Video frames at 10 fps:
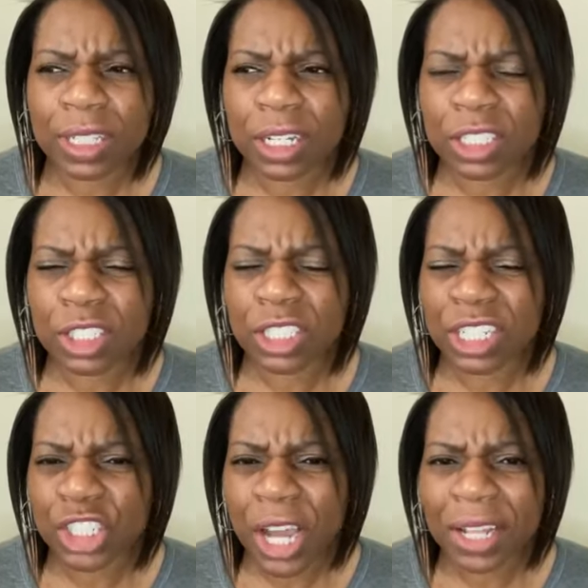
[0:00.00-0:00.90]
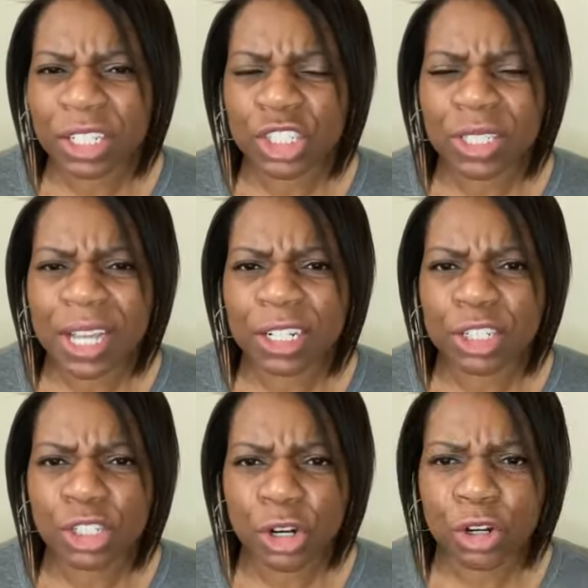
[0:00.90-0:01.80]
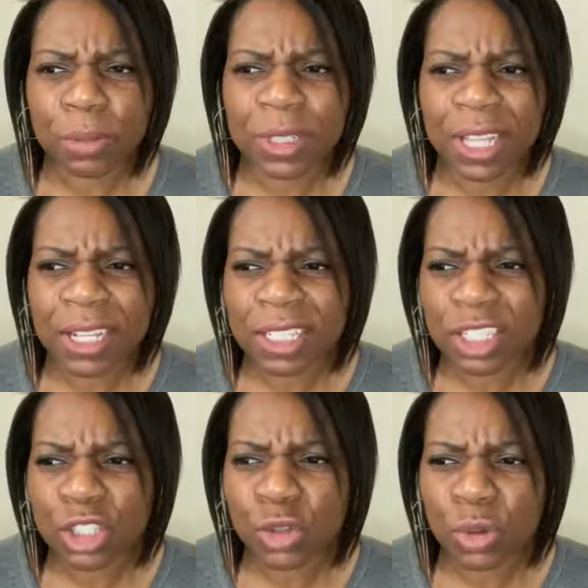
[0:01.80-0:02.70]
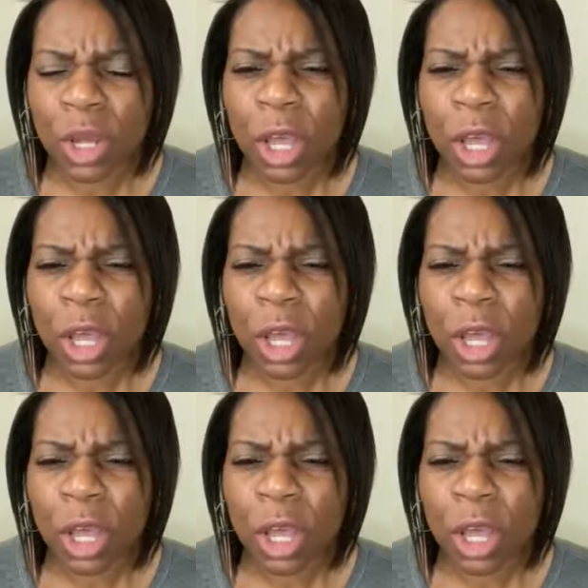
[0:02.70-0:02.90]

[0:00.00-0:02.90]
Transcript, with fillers: the the challenges and the circumstances to